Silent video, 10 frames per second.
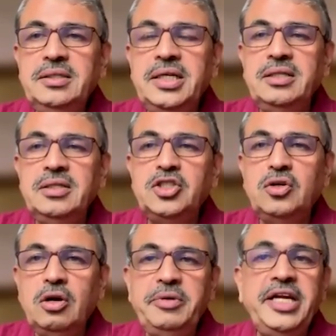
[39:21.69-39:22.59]
And it should
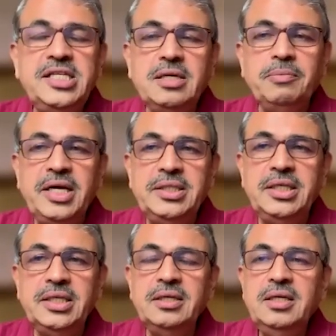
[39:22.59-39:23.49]
not be any
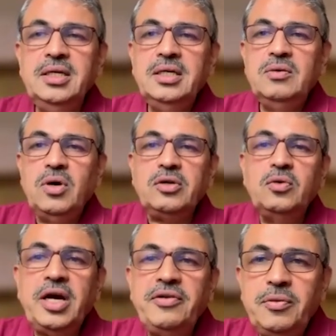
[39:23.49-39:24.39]
surprising what
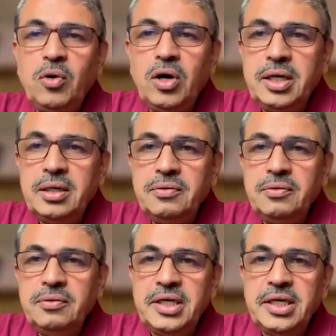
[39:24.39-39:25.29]
could have evolved
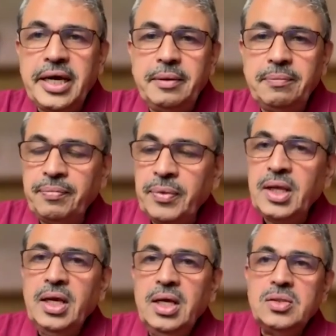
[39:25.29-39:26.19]
with time.
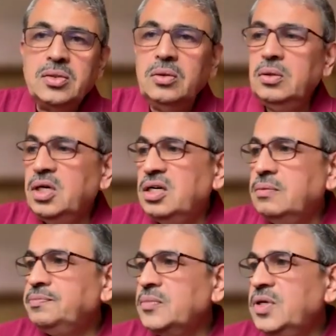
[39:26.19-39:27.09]
So
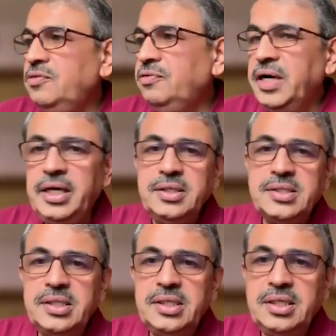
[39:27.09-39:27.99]
if
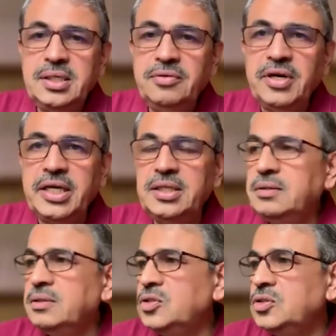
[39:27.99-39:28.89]
I can
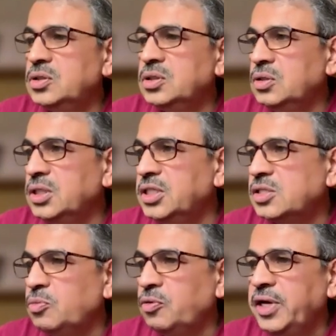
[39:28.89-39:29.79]
run this
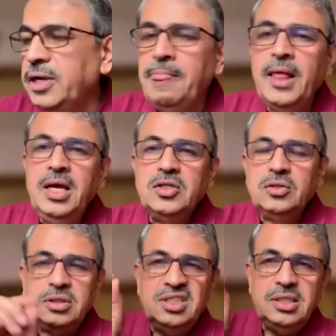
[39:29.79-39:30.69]
movie, so
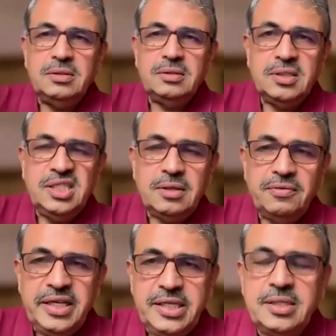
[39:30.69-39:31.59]
this is a
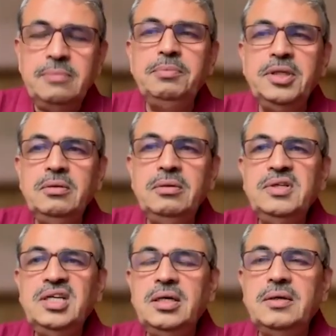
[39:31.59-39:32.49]
very simple
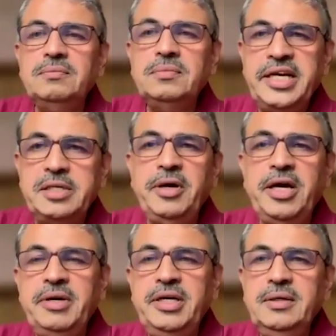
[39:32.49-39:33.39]

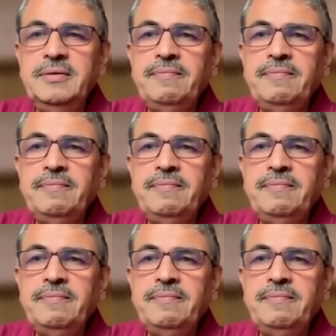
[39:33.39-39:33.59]
experiment.